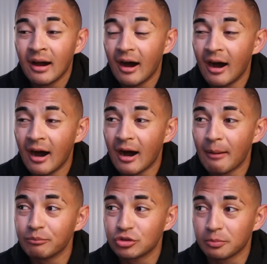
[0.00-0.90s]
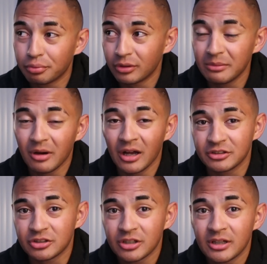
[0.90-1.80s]
So pretty
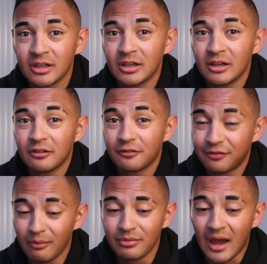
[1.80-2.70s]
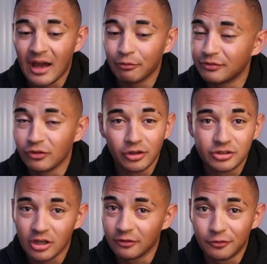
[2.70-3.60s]
much from that, we've known
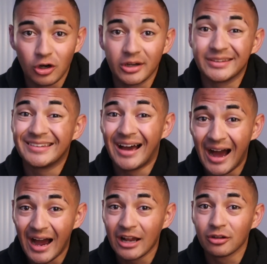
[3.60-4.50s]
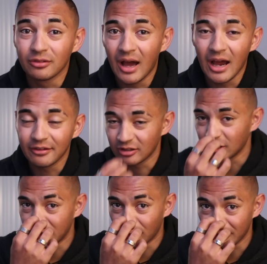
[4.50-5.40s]
each other for our entire lives, and
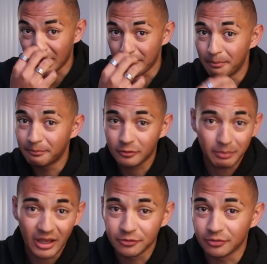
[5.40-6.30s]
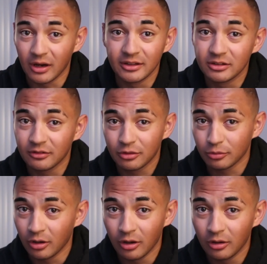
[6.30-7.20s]
he's been one of my best friends
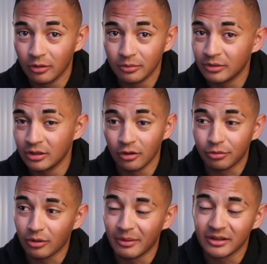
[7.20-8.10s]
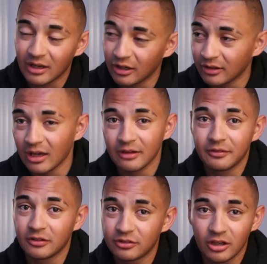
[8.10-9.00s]
throughout my entire
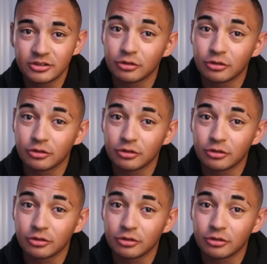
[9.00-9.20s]
life. Such a